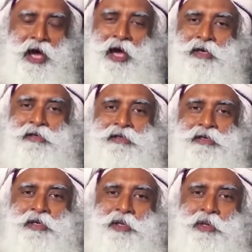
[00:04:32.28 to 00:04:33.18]

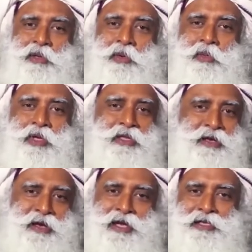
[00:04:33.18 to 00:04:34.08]
and
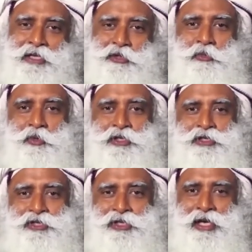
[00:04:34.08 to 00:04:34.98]
with great
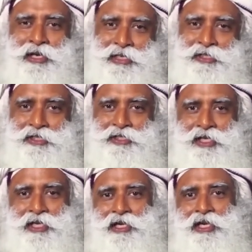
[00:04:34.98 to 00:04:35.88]
exuberance and
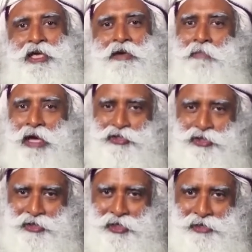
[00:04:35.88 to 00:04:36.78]
ecstasy
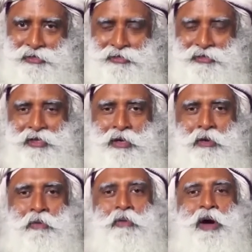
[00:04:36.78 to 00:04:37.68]
imagine things,
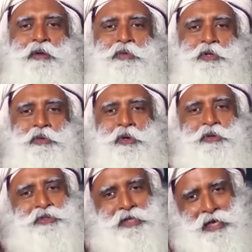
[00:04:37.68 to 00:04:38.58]
why would you
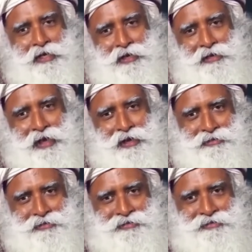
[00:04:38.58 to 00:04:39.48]
want to surrender
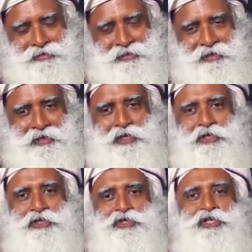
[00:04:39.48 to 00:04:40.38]
that?
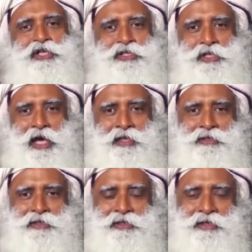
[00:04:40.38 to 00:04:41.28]
It is just
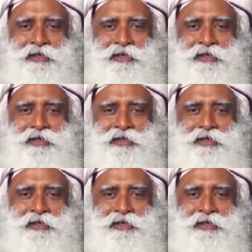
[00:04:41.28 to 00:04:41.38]
that